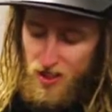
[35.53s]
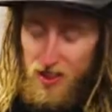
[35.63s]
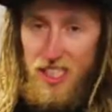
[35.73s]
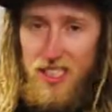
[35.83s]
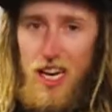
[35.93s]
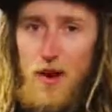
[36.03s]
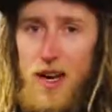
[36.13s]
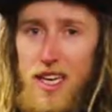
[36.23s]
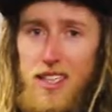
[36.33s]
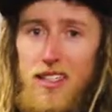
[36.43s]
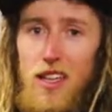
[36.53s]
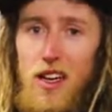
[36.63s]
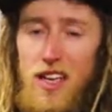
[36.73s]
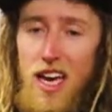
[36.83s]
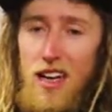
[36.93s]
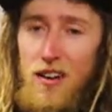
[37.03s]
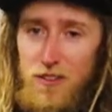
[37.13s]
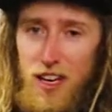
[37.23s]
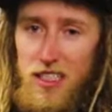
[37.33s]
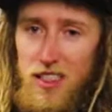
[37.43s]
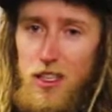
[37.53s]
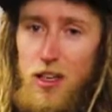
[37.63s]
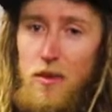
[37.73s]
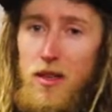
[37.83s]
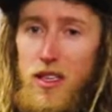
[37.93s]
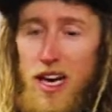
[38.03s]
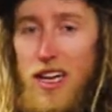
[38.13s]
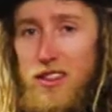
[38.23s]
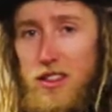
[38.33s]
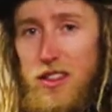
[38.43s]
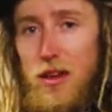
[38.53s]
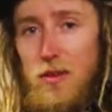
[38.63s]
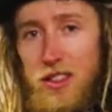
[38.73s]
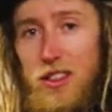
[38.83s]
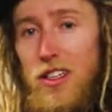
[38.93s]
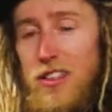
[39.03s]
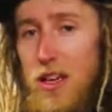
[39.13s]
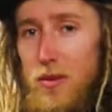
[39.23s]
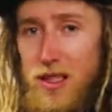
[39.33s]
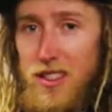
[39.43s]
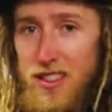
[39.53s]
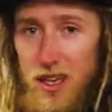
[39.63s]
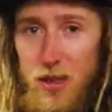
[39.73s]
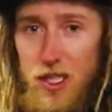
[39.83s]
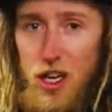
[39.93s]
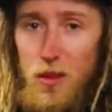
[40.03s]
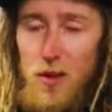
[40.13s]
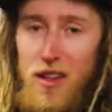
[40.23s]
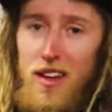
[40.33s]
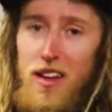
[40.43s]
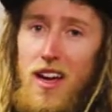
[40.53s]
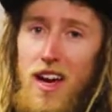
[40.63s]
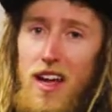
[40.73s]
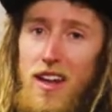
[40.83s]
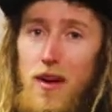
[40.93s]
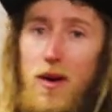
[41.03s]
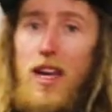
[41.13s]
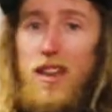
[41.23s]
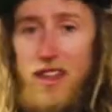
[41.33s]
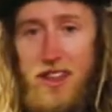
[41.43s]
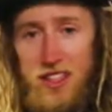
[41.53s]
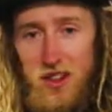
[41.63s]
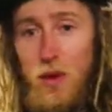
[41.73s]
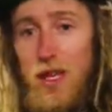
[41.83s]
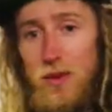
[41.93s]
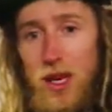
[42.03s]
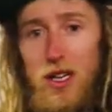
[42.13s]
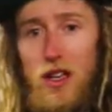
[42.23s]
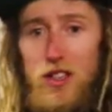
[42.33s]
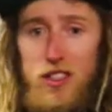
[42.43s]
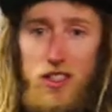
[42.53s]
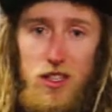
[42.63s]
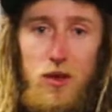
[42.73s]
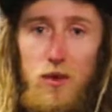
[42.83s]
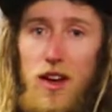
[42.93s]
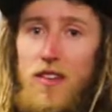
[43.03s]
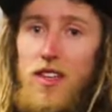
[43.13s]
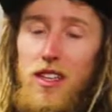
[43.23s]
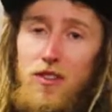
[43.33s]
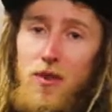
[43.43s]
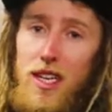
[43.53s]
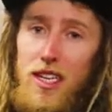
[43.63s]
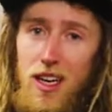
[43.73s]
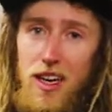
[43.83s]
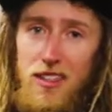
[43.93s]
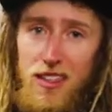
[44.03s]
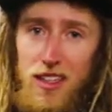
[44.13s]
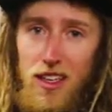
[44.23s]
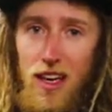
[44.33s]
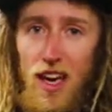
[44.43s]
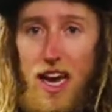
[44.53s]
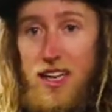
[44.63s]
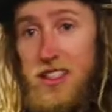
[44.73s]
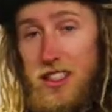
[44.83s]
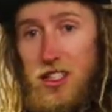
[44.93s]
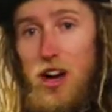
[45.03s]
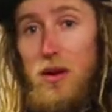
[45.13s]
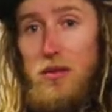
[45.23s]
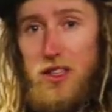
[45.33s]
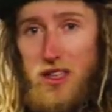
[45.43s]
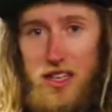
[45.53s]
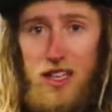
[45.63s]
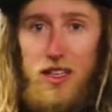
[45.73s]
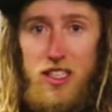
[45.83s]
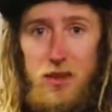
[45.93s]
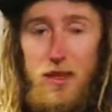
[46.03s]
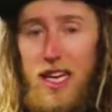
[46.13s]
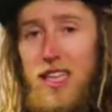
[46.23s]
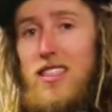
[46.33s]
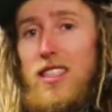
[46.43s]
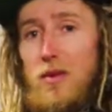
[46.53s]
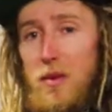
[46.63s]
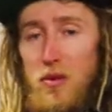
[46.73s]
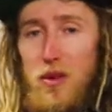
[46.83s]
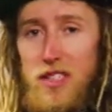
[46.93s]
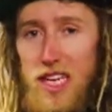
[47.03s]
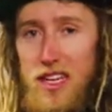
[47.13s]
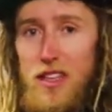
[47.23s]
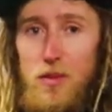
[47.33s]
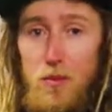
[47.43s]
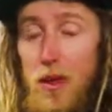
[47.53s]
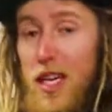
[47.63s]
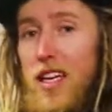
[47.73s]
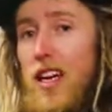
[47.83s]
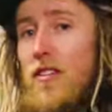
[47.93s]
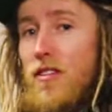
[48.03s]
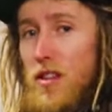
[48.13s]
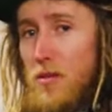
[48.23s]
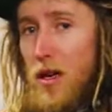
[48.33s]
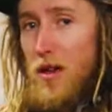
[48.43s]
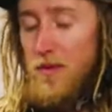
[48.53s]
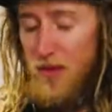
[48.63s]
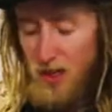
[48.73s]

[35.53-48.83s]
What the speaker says: these cutaway kits are located at Feck's Top, Castle Top, Scott's Top and Summit Top. And that way that there's always one close to whatever lift we're de-icing. And it's at the top, so then it should be easier to be brought down than bringing it up from the bottom.